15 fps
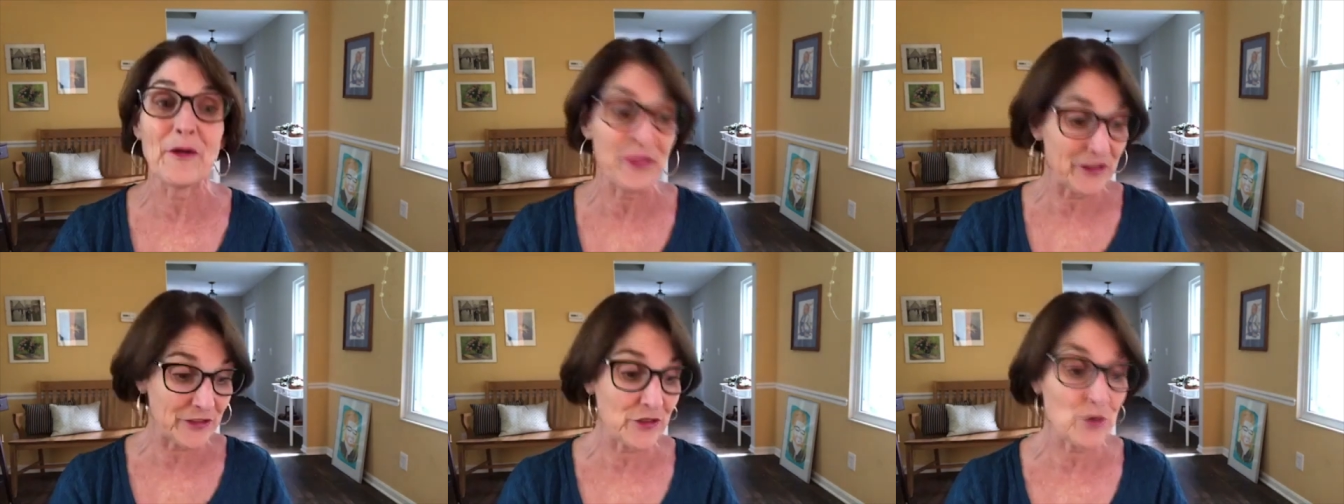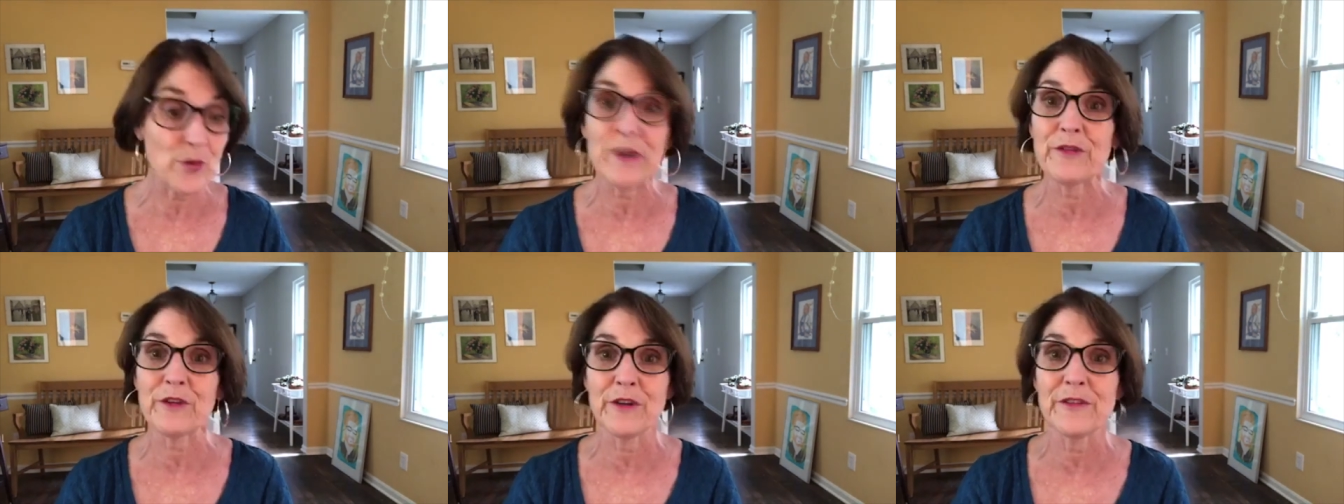this
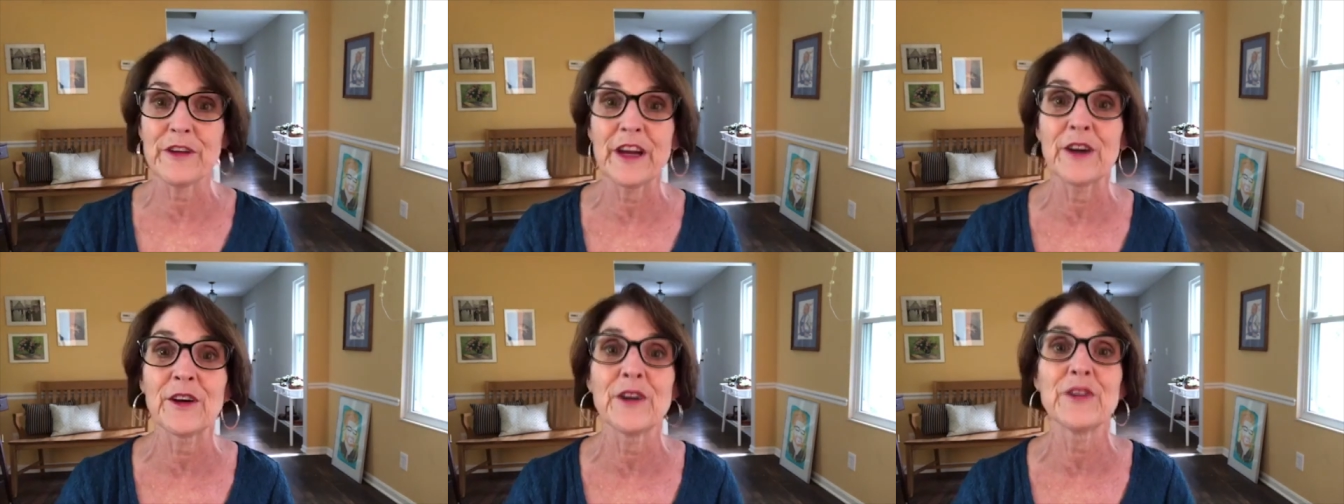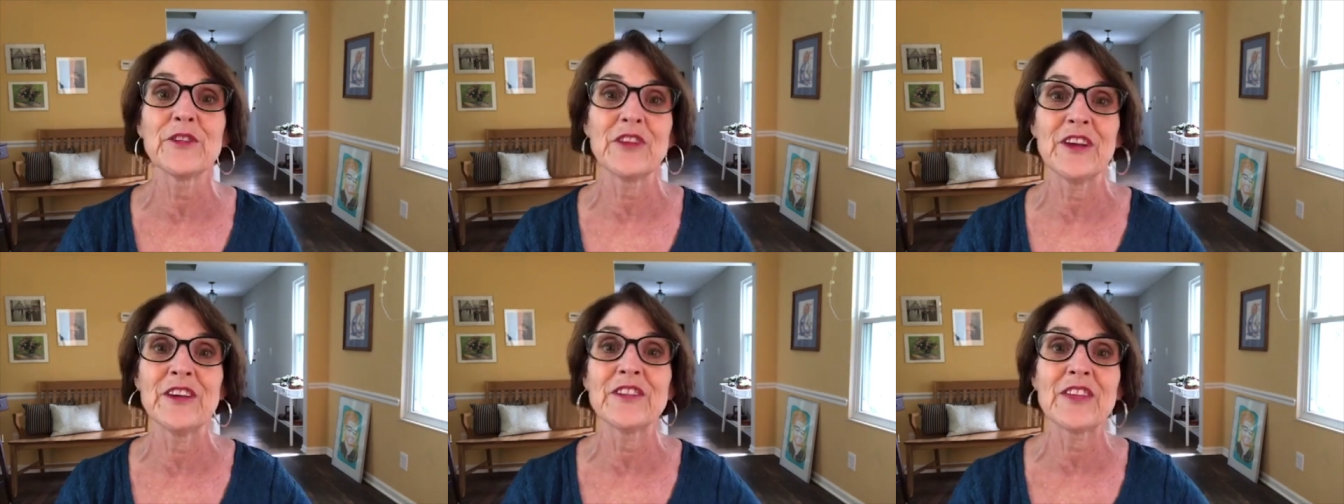Quiver of Arrows
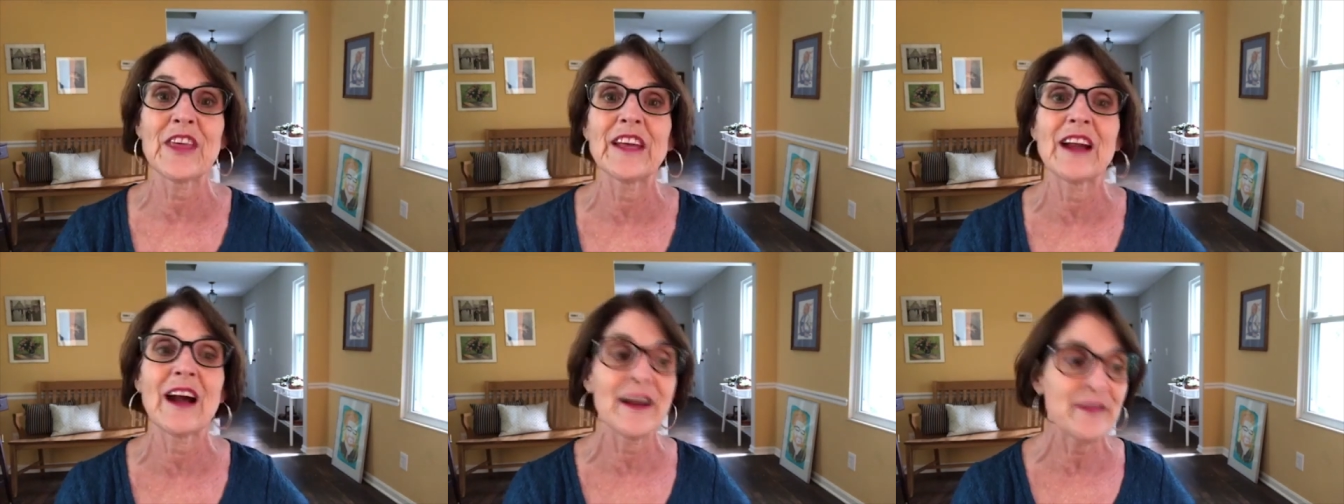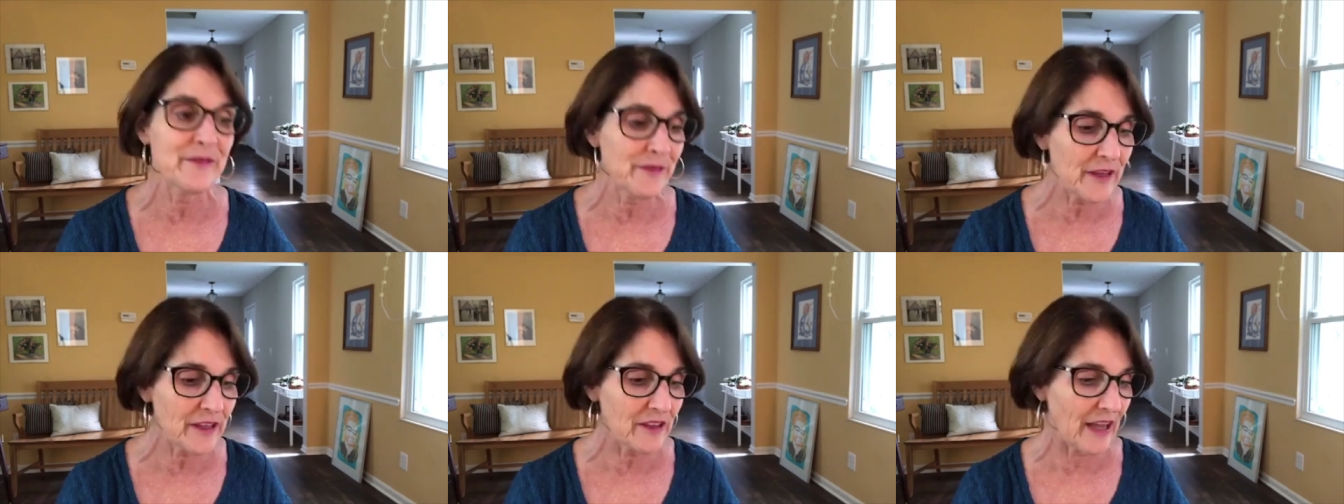is that I
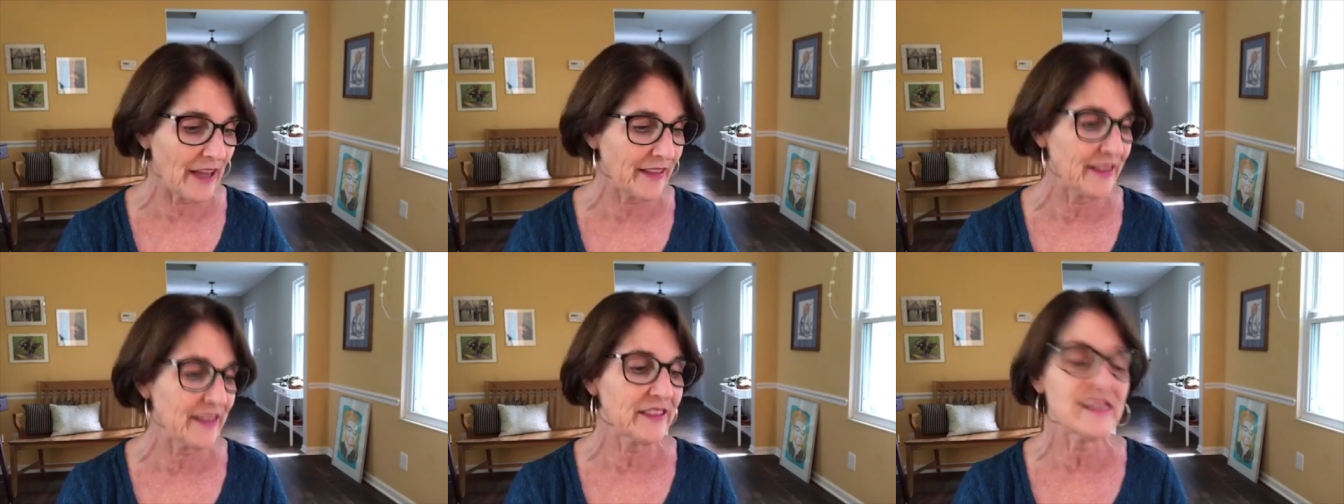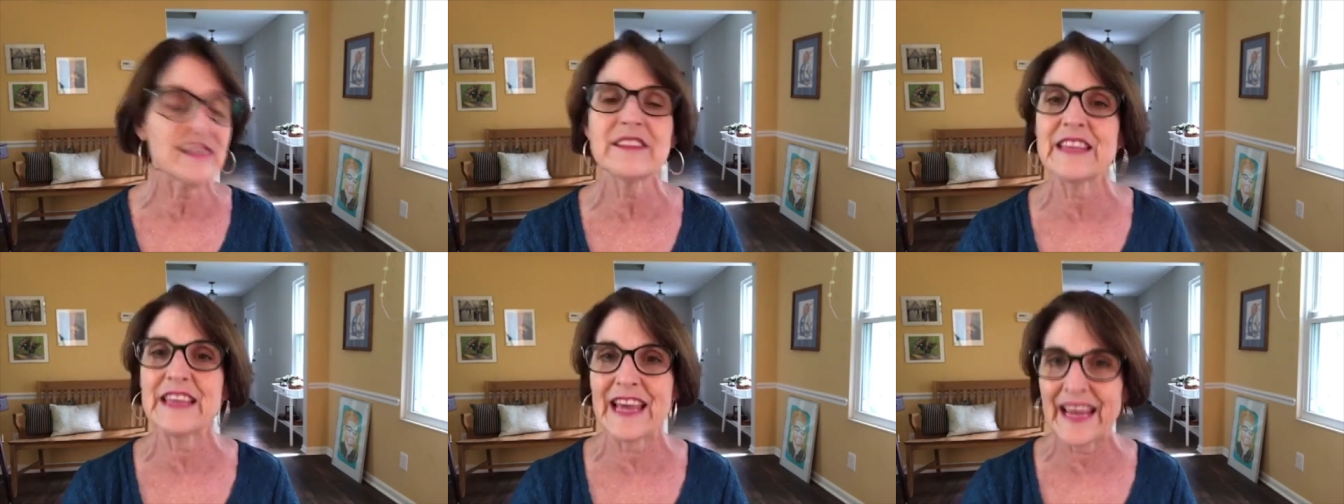feel like this is
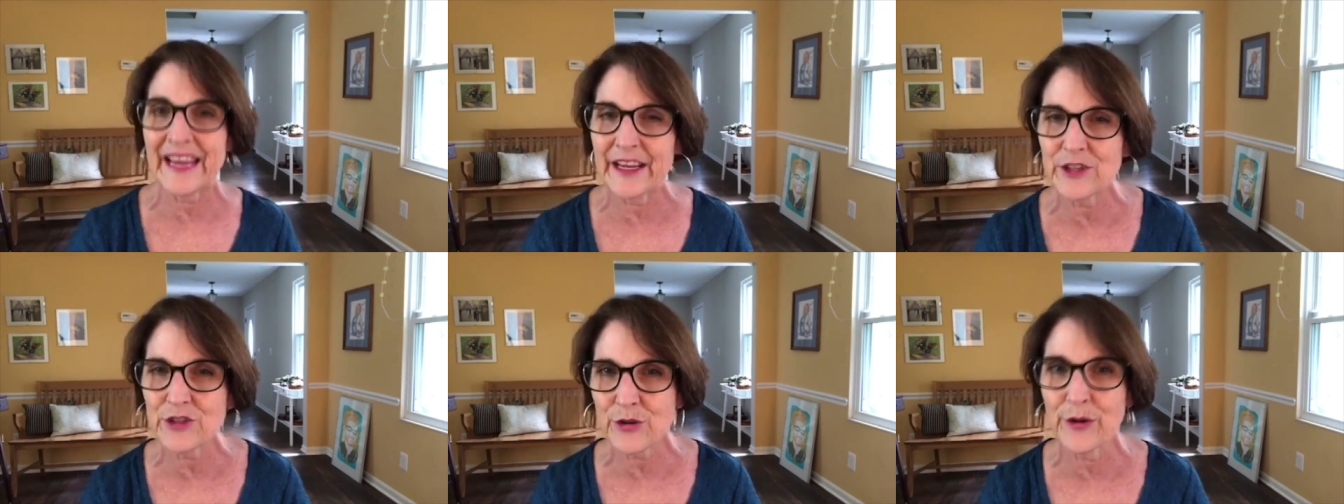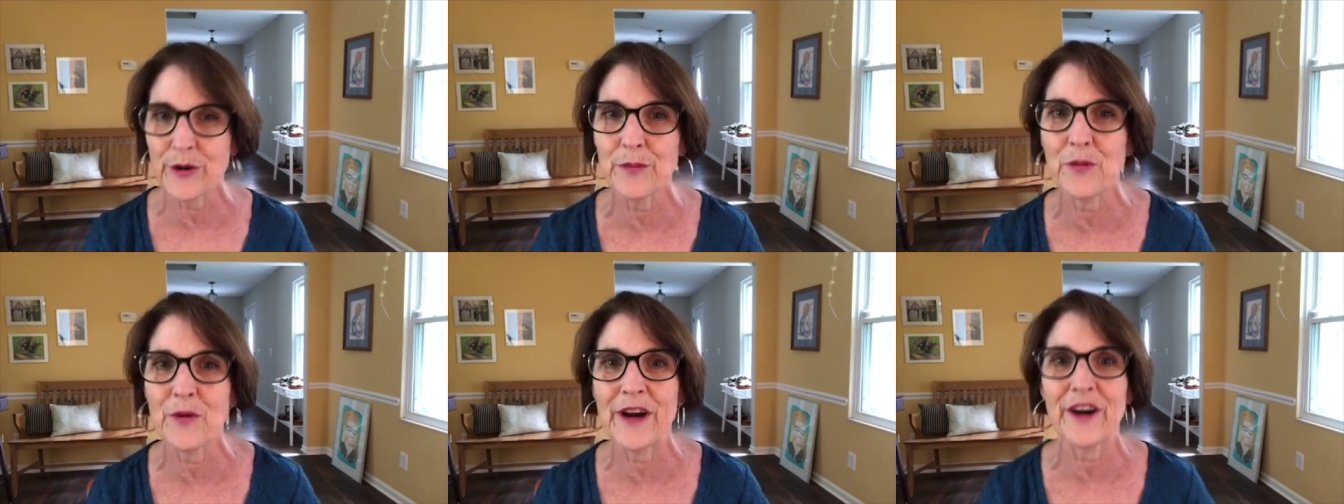the age
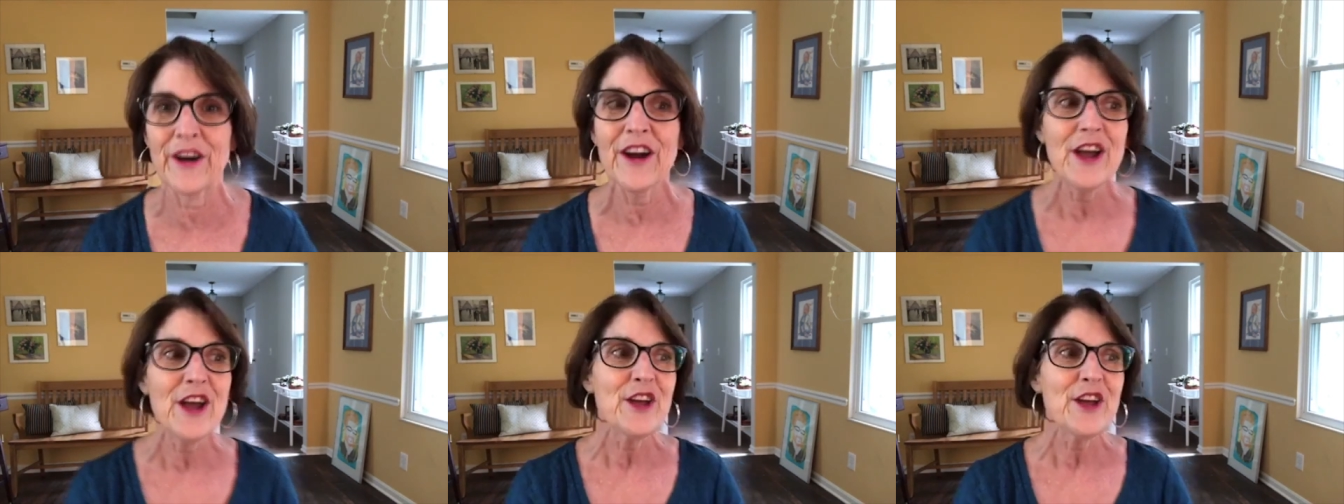group where